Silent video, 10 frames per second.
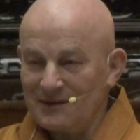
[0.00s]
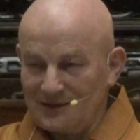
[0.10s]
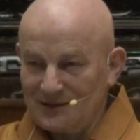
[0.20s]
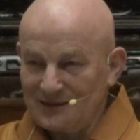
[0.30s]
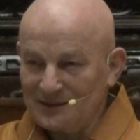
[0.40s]

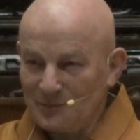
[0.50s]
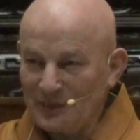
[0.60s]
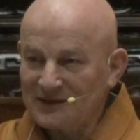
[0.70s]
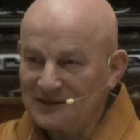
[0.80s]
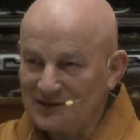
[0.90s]
uh,
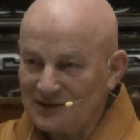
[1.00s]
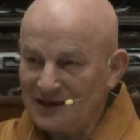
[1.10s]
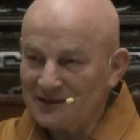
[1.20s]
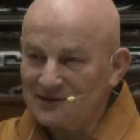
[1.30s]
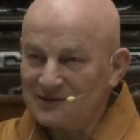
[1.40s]

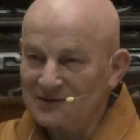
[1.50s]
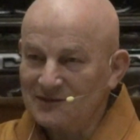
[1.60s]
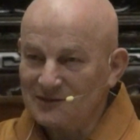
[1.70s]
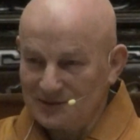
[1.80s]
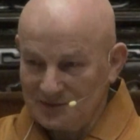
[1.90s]
penetrate it
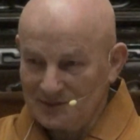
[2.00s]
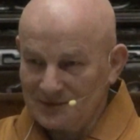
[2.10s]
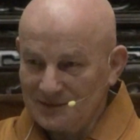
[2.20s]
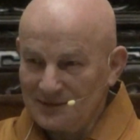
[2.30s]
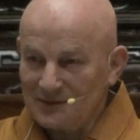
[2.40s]

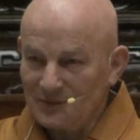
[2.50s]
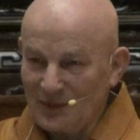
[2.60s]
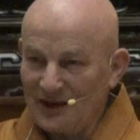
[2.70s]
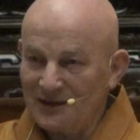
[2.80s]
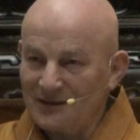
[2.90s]

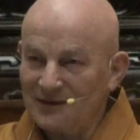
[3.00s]
by